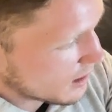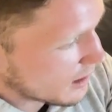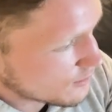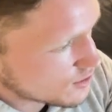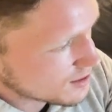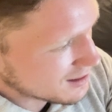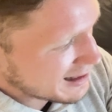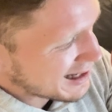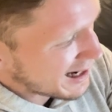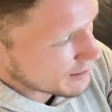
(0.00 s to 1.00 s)
and just delete
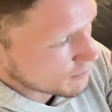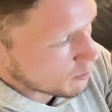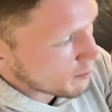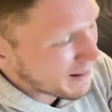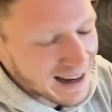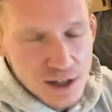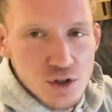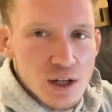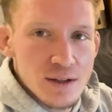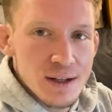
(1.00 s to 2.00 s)
the item from the
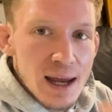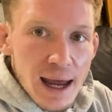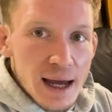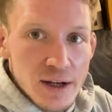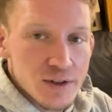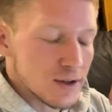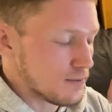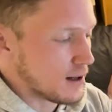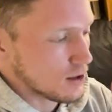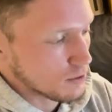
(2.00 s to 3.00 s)
batch and then add it to the
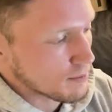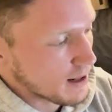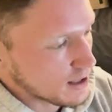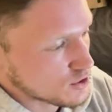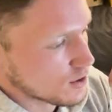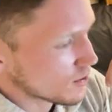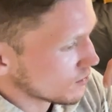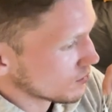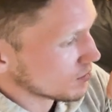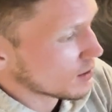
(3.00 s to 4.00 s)
following batch that
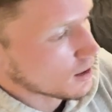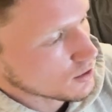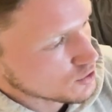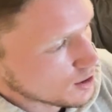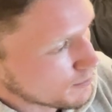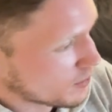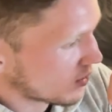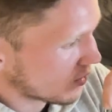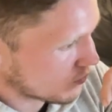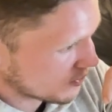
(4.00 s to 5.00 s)
you ship
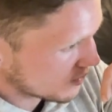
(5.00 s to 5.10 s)
with